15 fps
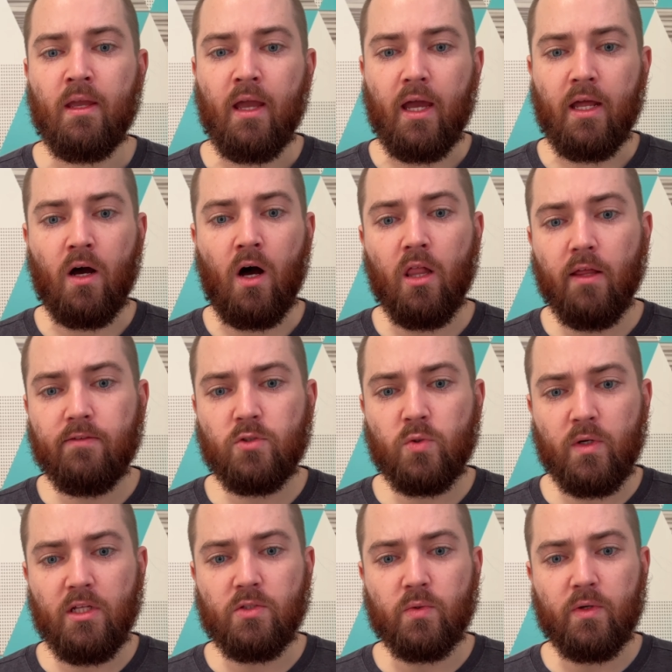In all of
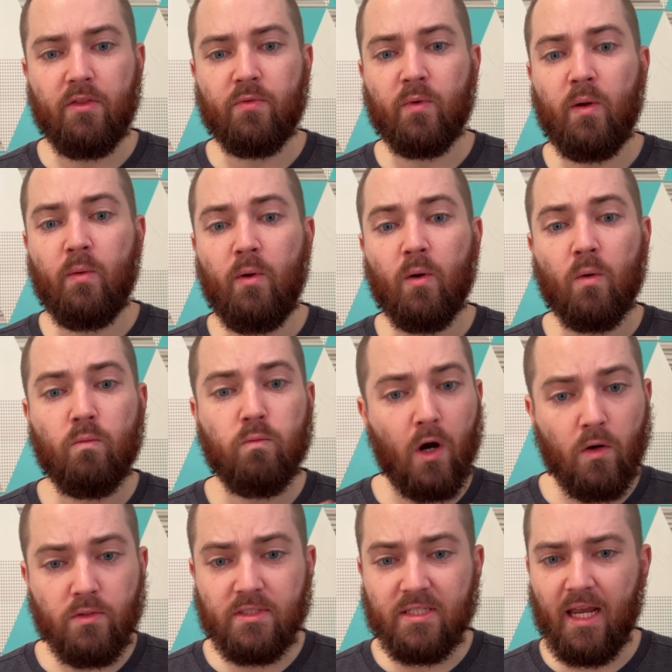2023, we were
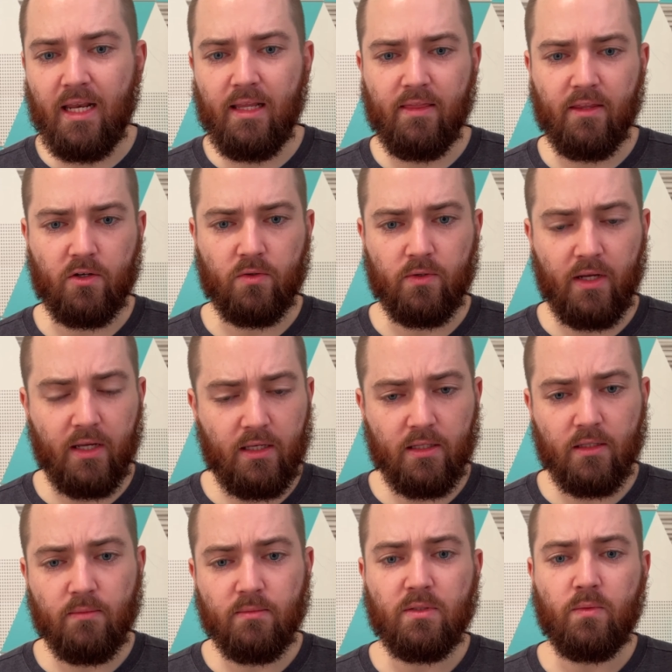rotating the
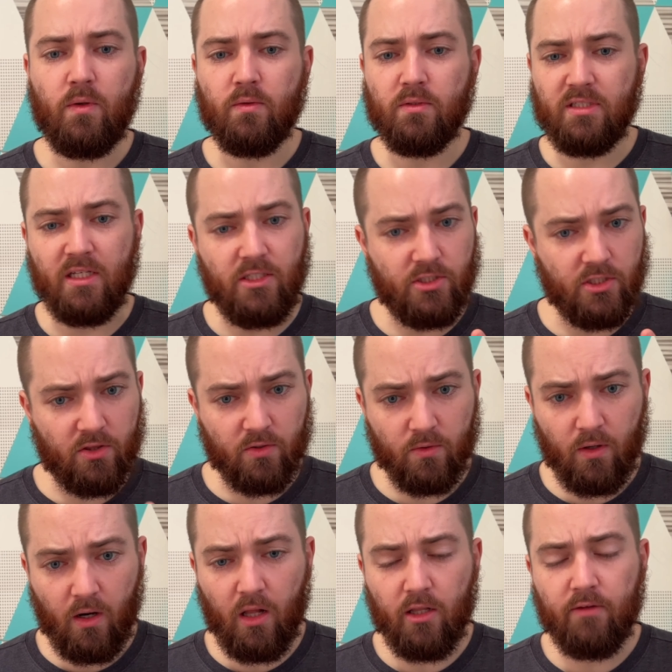curriculums and we were teaching through
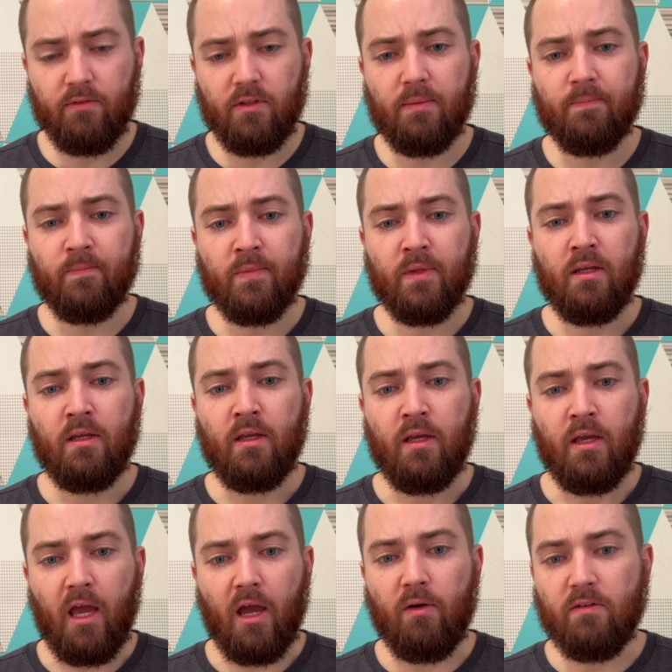all of them.
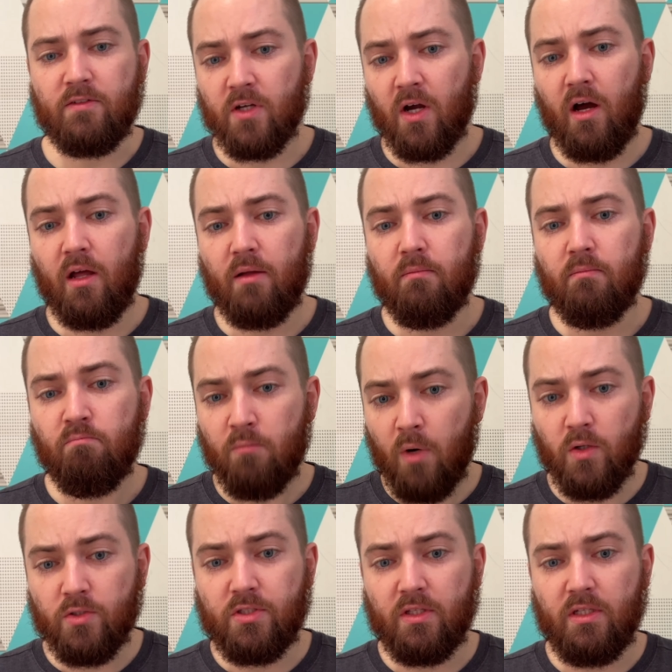And we've taught
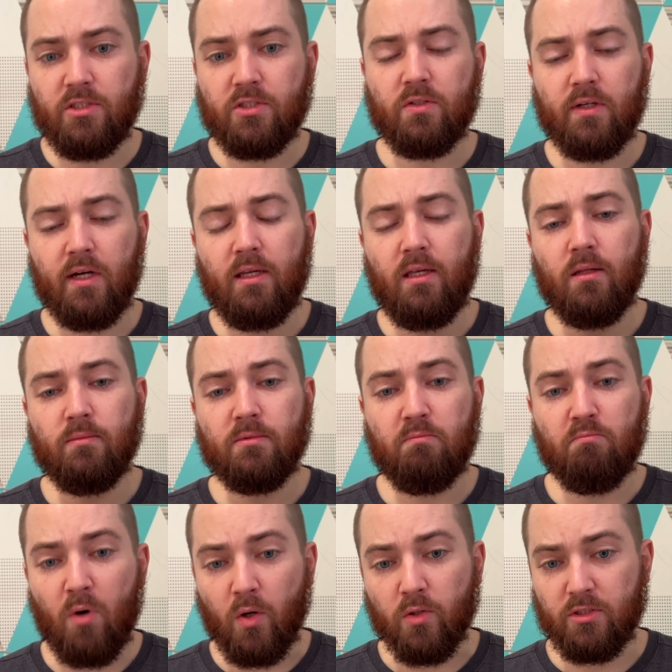most of these curriculums
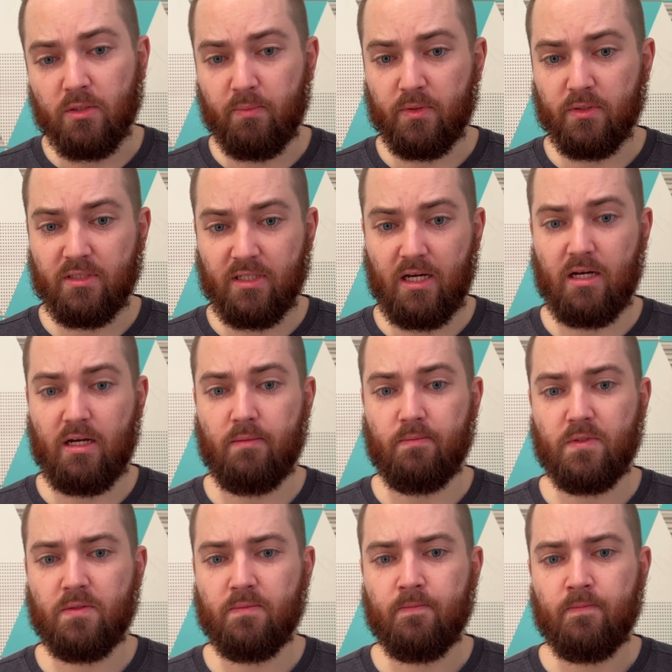multiple times.